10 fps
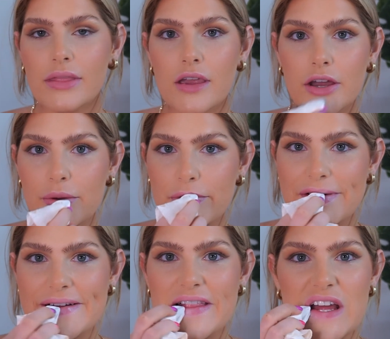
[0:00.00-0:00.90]
Okay, I'm
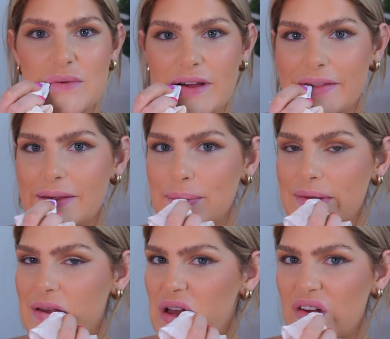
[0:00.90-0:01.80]
going to clean my
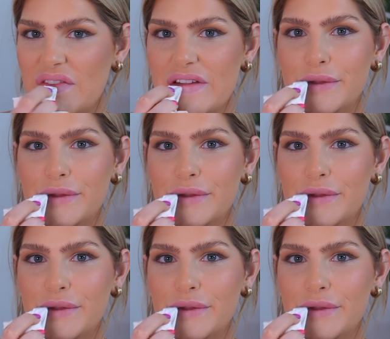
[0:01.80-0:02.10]
lips off.